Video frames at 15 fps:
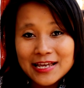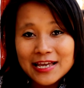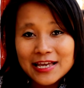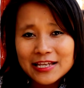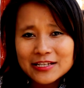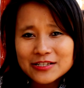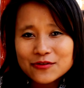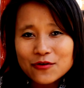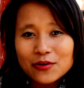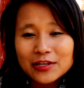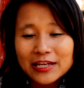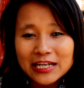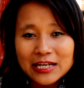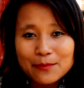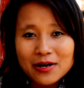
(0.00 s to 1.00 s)
It is called
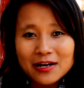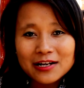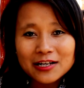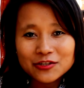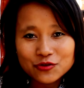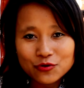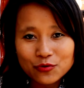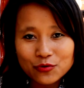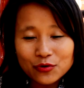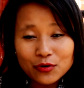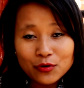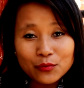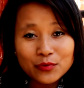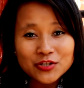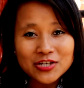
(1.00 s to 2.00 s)
Kinema Ko Jhol,
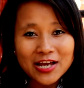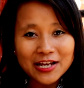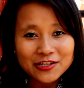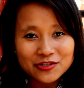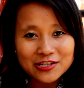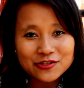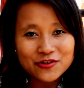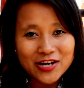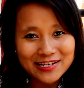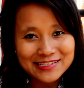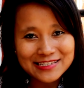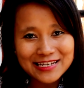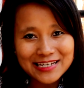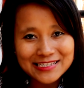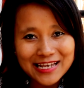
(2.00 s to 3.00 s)
which actually
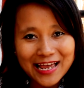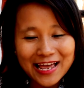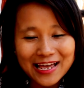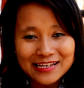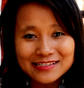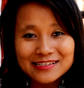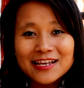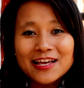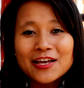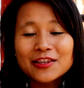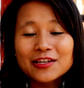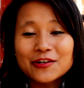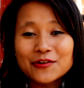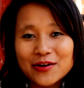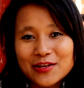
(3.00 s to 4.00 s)
translates as the
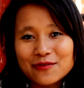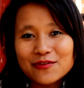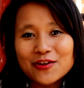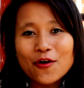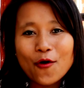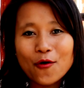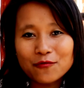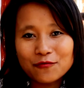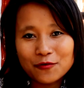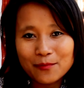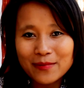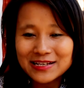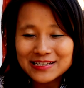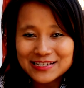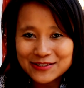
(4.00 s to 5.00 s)
gravy of
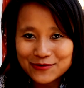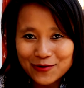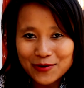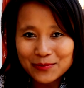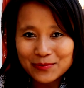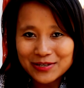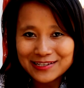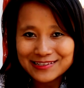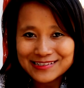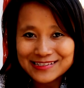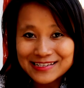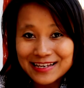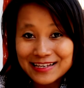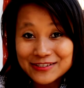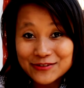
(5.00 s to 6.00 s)
fermented soya beans.
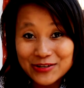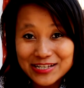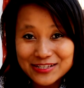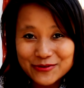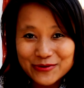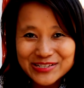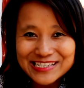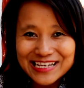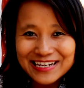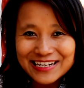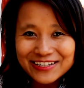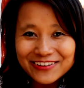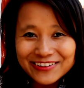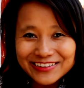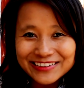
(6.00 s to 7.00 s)
So let's go inside and
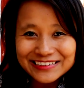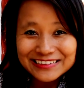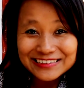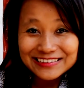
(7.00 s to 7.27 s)
cook.